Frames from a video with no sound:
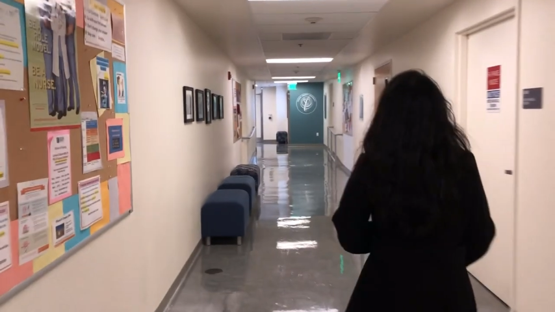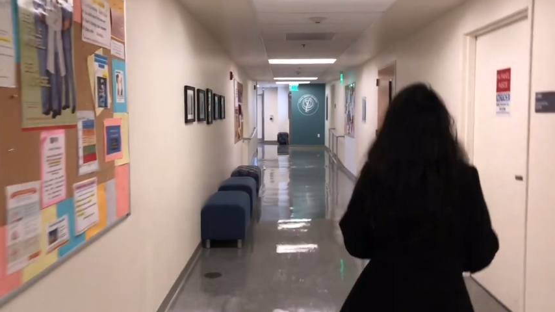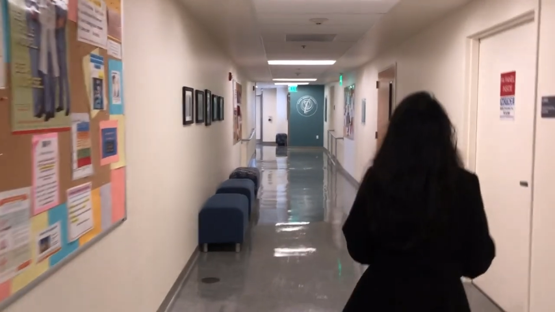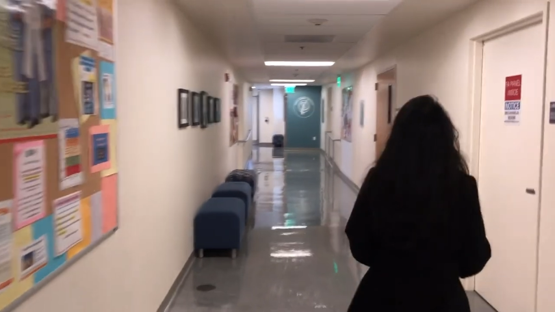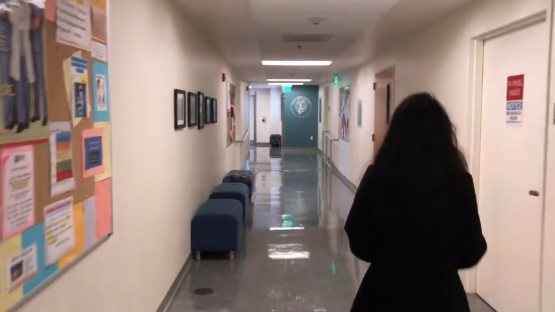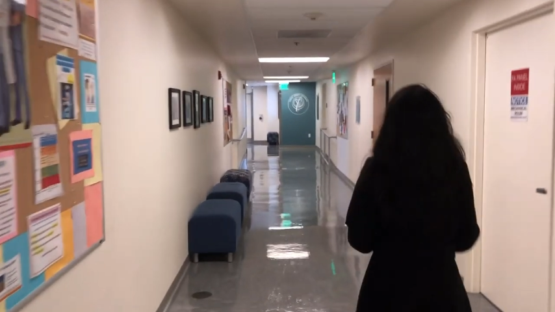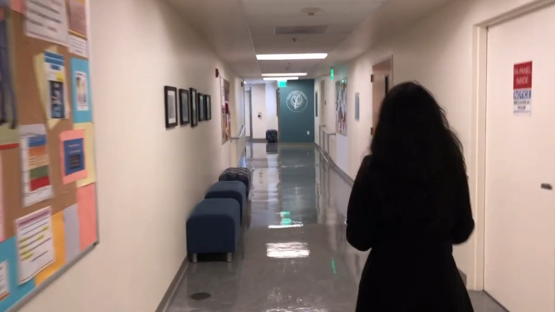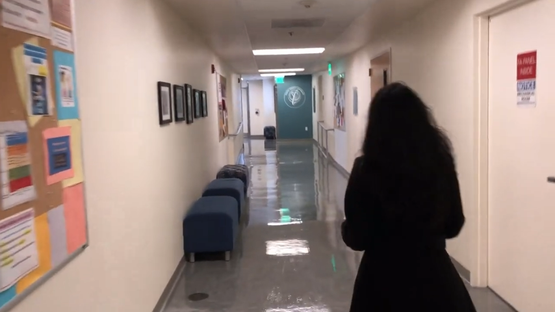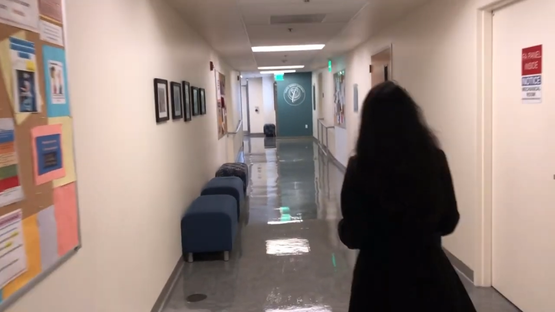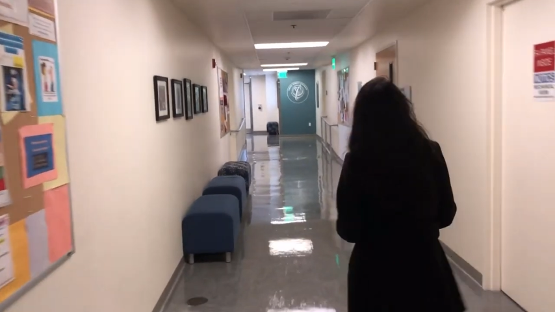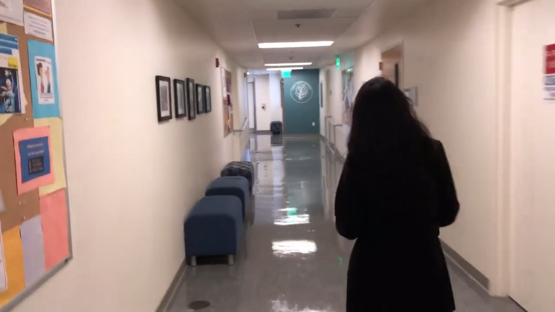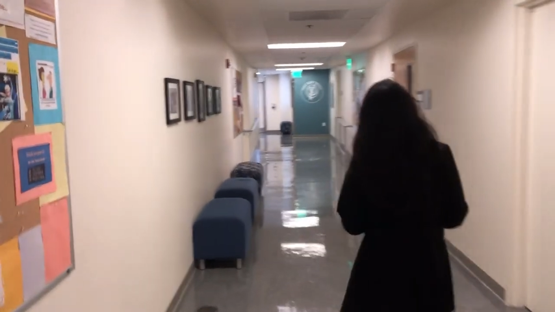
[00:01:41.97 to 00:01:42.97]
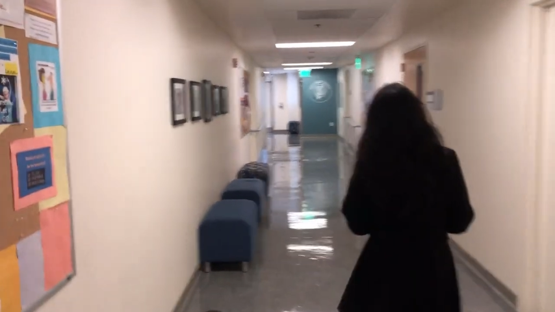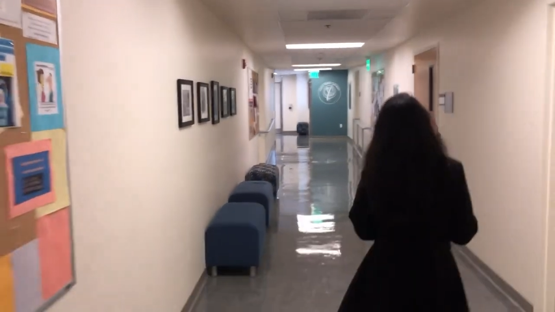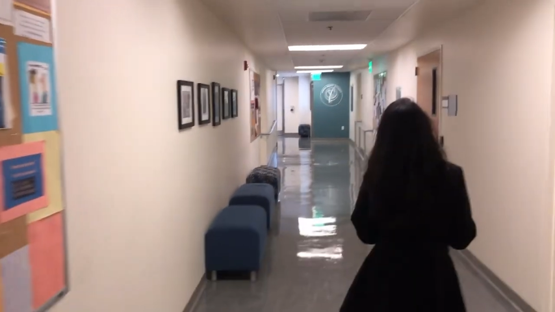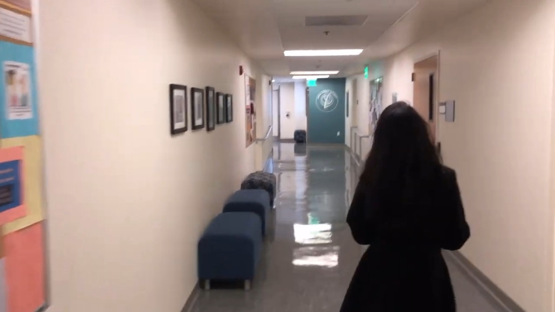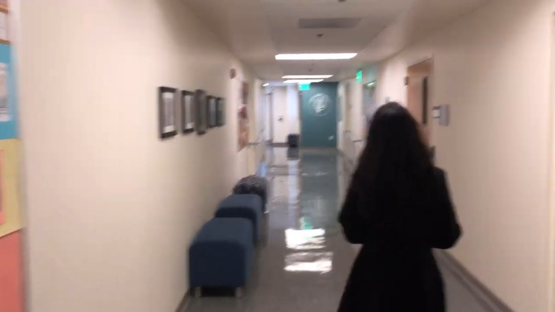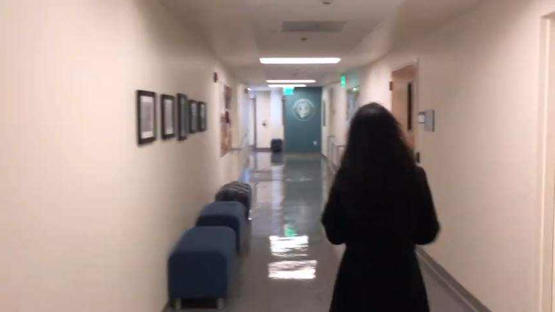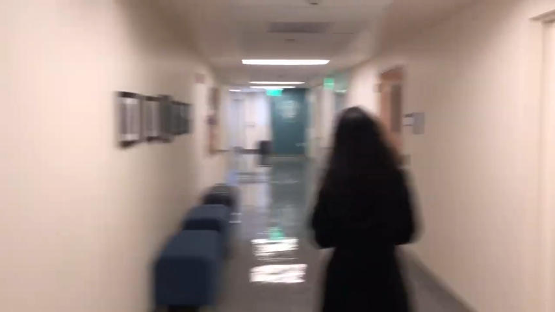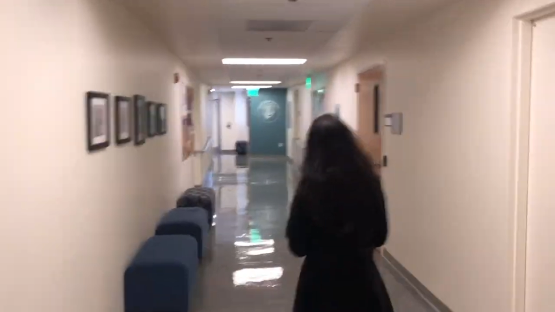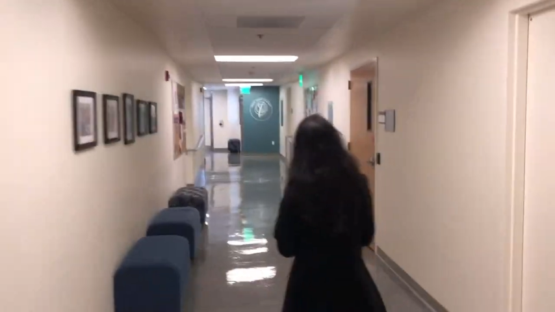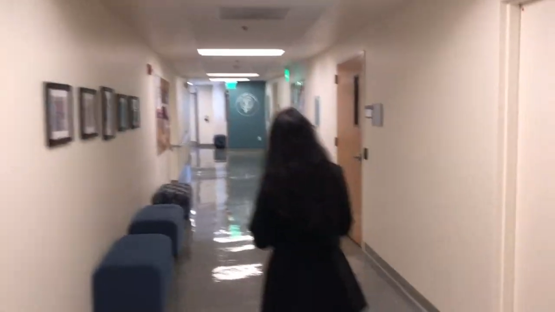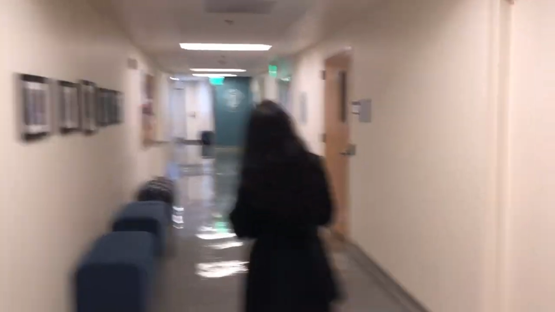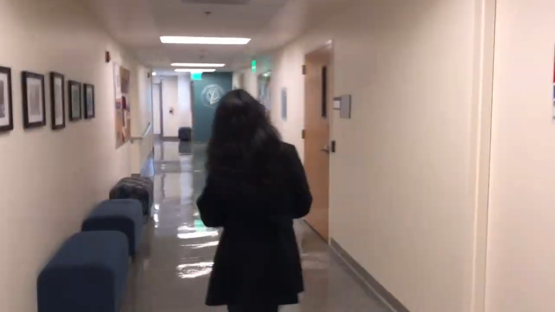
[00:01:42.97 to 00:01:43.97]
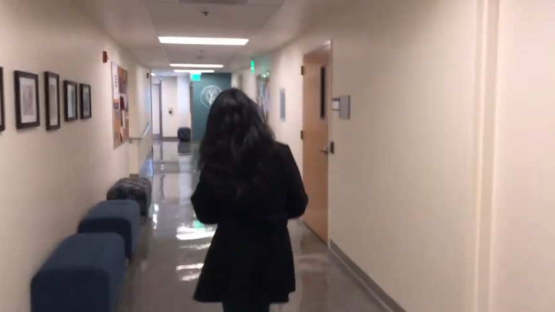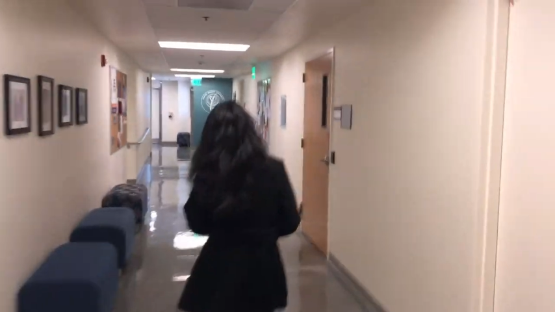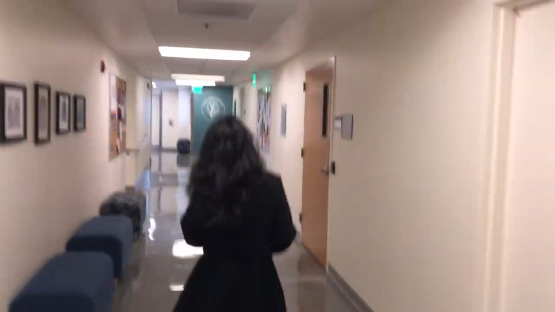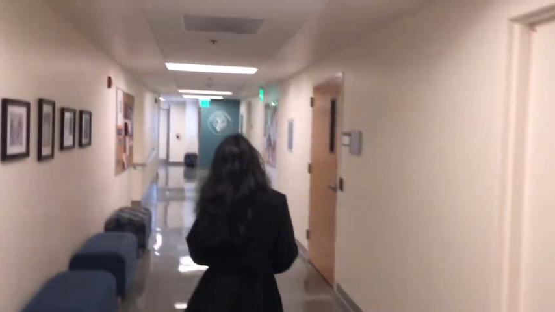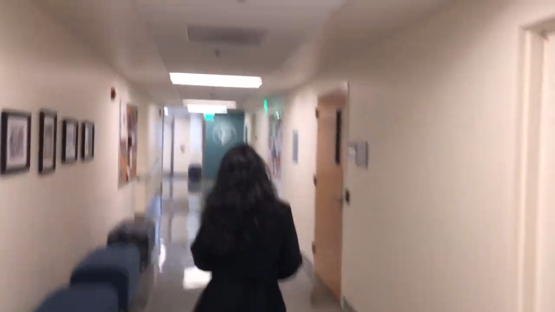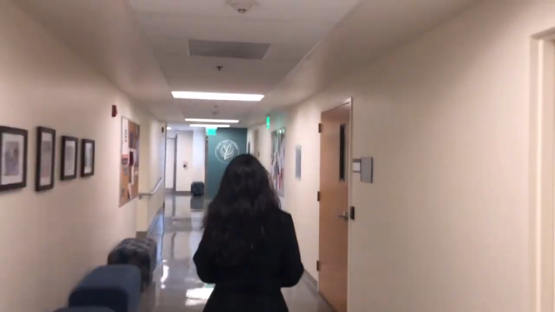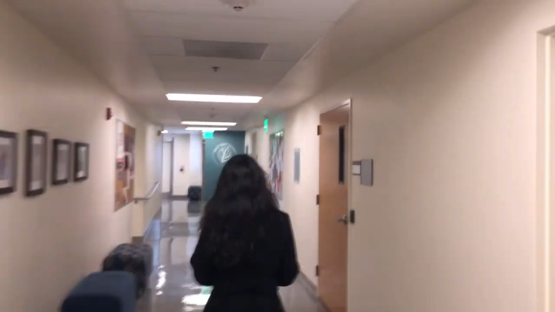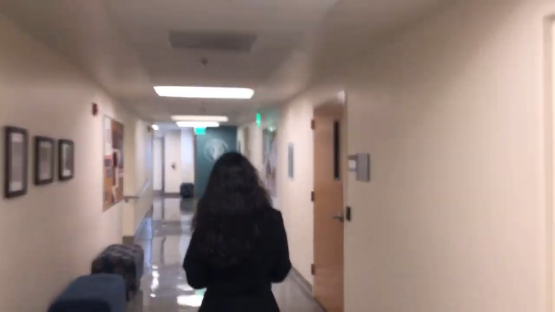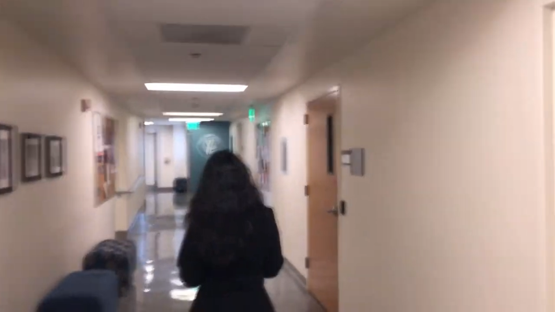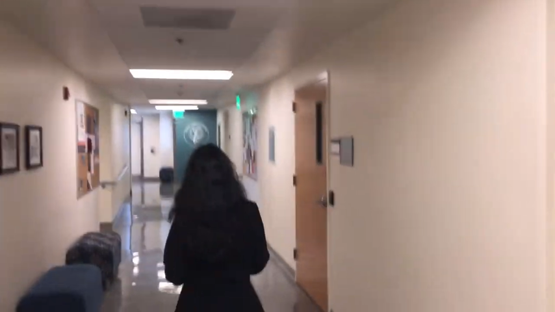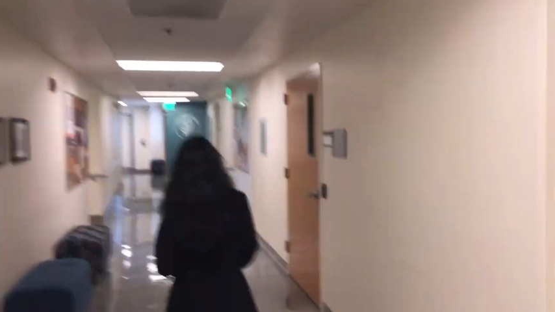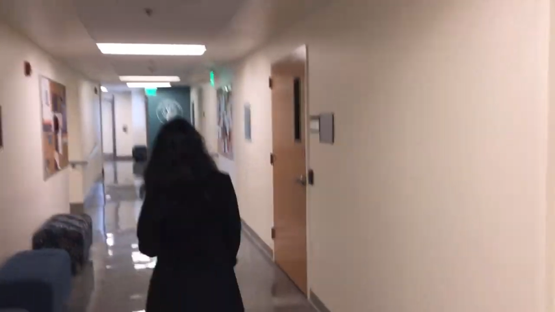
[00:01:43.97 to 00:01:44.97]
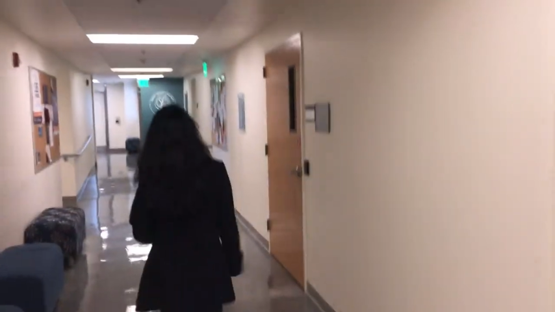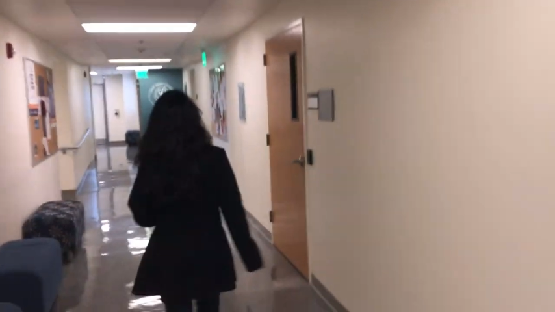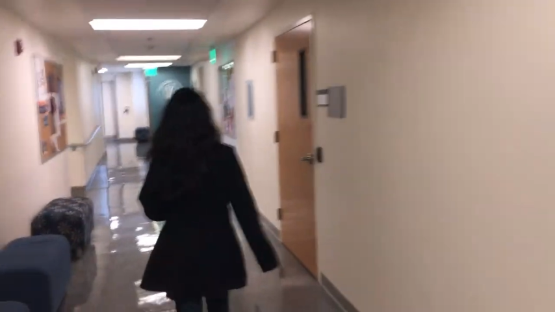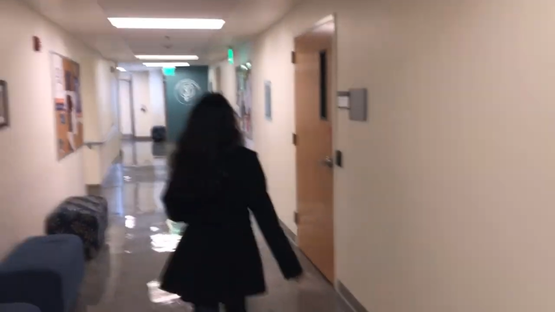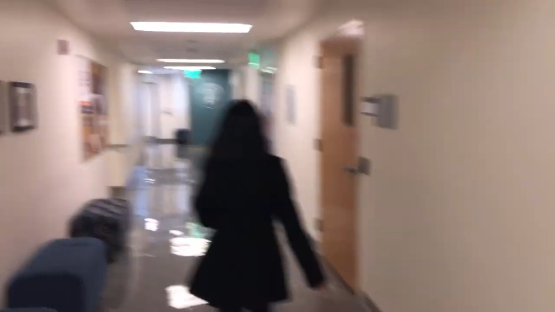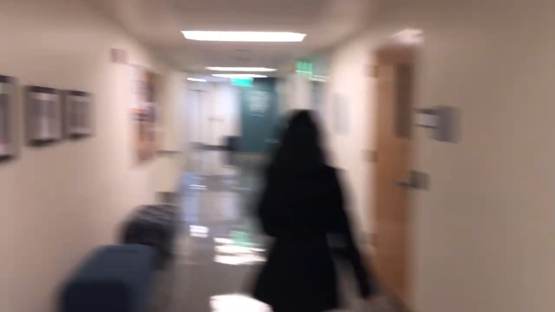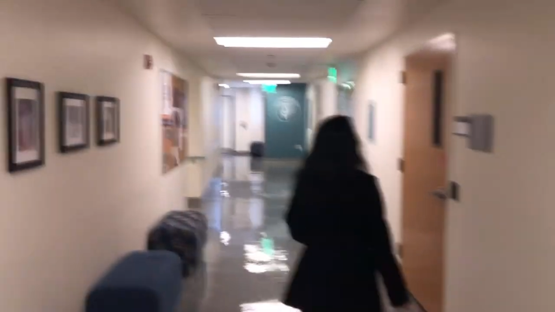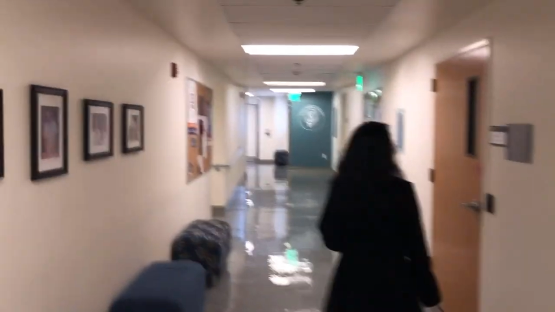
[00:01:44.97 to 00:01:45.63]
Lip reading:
No face is visible, so there are no lips to read.